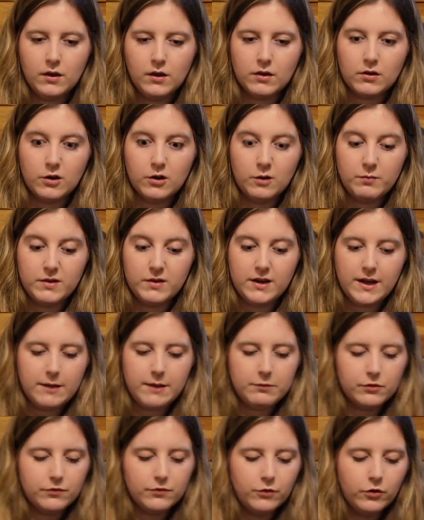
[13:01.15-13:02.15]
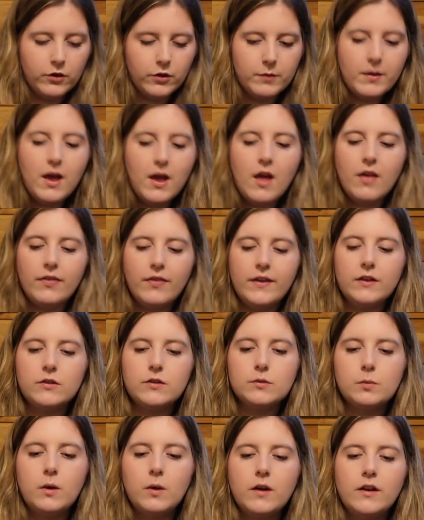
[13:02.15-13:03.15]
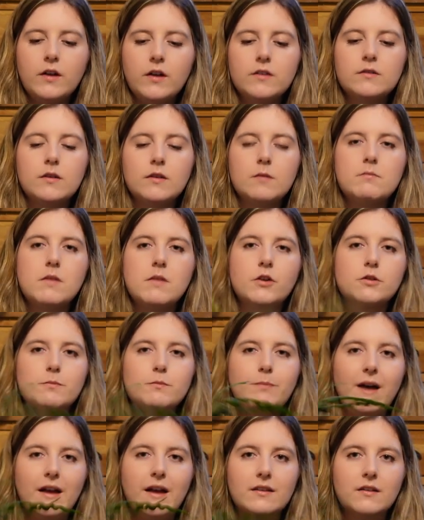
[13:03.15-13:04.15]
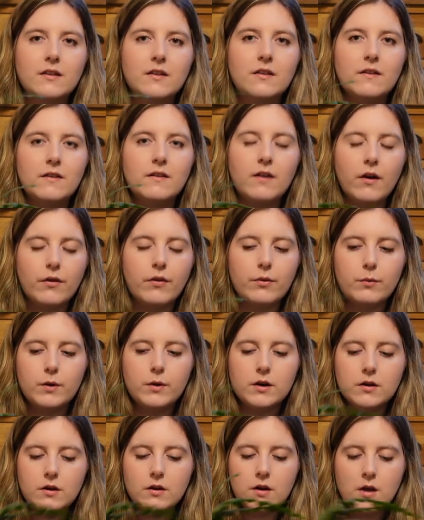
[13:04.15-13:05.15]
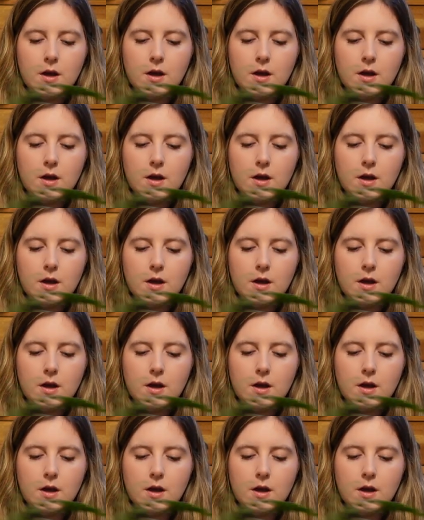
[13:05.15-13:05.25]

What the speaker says: common names for them. This one has done much better than the other one.